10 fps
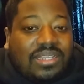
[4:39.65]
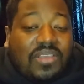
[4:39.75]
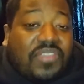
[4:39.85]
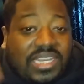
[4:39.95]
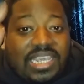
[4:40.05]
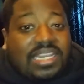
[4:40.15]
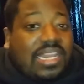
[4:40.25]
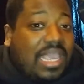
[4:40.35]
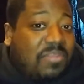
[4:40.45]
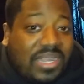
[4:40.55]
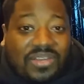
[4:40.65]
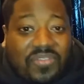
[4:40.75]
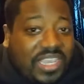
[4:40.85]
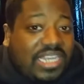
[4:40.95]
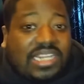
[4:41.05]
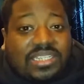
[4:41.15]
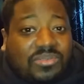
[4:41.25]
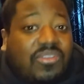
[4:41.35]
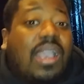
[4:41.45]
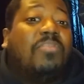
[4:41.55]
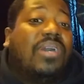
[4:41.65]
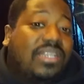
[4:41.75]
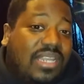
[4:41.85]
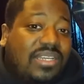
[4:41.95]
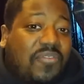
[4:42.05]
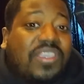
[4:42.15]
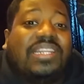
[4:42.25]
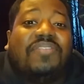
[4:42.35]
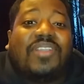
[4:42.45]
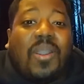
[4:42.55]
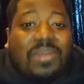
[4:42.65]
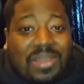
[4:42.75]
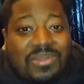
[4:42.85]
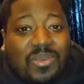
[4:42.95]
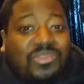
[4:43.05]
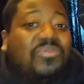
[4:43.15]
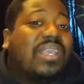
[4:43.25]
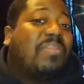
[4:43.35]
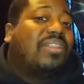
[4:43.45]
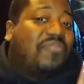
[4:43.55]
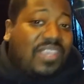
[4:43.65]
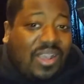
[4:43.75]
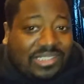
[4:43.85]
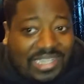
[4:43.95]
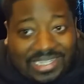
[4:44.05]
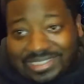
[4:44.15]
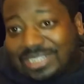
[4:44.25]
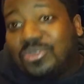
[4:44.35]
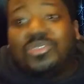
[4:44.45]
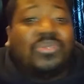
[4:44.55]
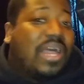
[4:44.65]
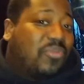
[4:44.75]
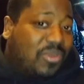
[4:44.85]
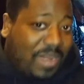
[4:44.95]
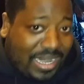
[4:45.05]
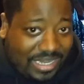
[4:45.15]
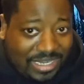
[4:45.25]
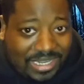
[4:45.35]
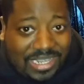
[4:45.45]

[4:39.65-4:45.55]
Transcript: Don't forget to hit that like button. Don't forget to hit that subscribe button. Don't forget to leave a comment. Let me know what you think about the fiance, because I told you what I thought about it.